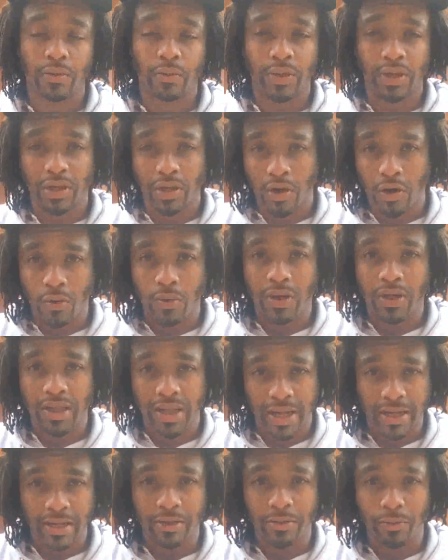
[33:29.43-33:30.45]
We know where
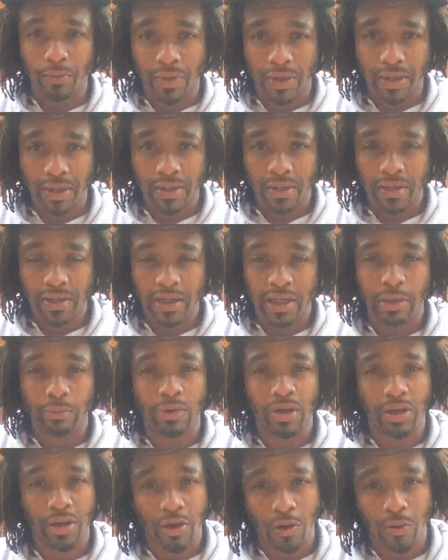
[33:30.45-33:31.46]
Canaan went, and
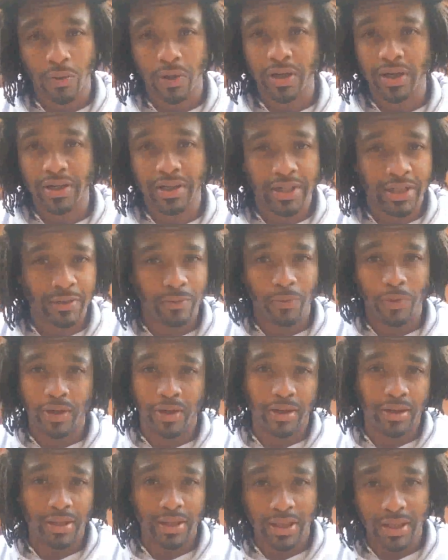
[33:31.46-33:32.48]
we know where he didn't
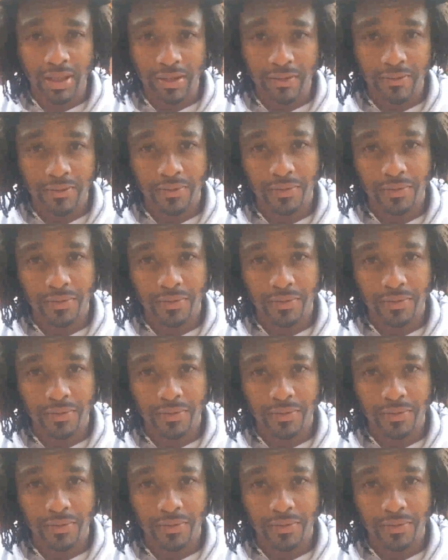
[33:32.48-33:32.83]
want to leave.